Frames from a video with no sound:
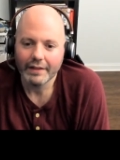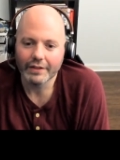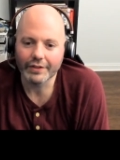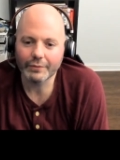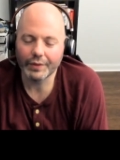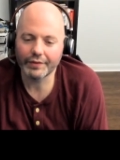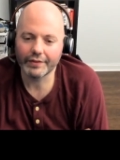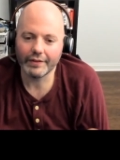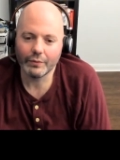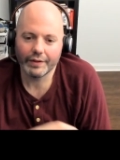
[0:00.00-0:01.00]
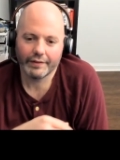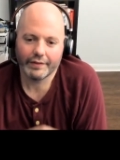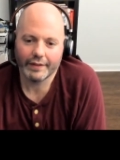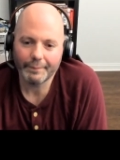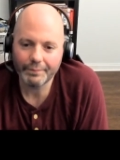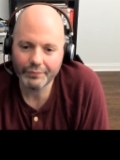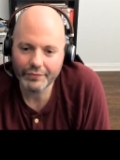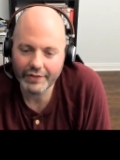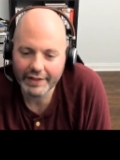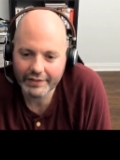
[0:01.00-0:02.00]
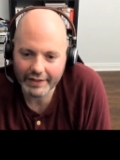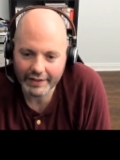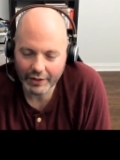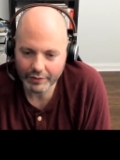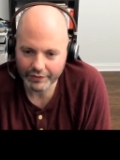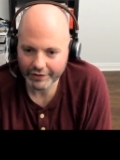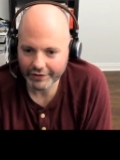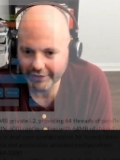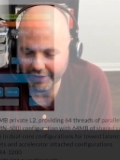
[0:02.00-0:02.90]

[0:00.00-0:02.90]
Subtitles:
look, take Neoverse as